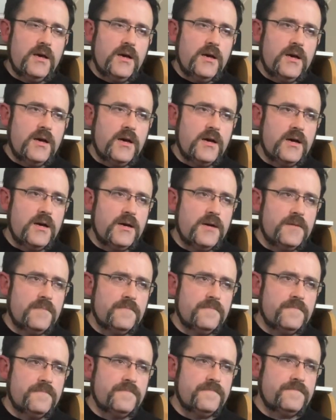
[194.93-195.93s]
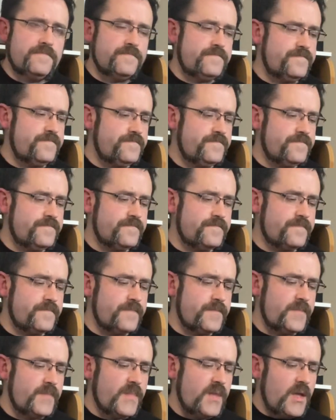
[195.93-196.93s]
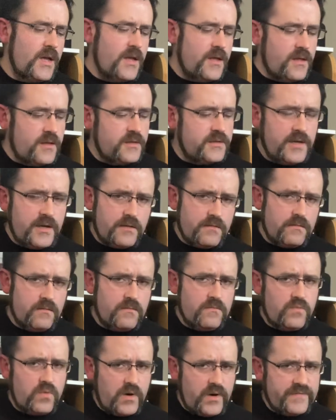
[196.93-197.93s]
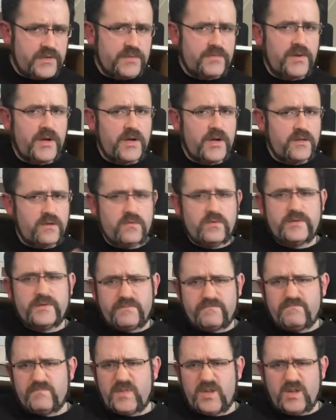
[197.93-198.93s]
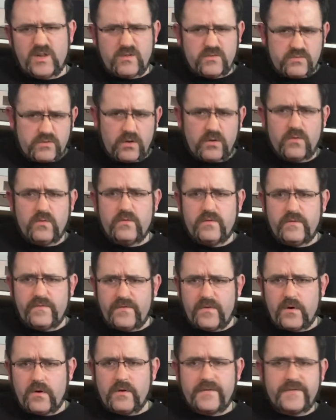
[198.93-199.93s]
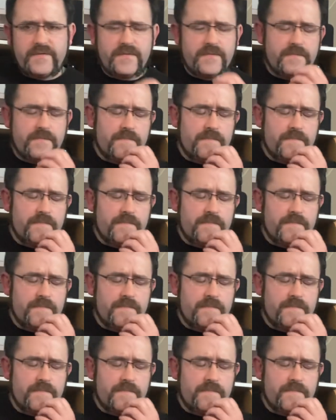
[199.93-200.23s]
And so that what I've just played you is the intro, the verse.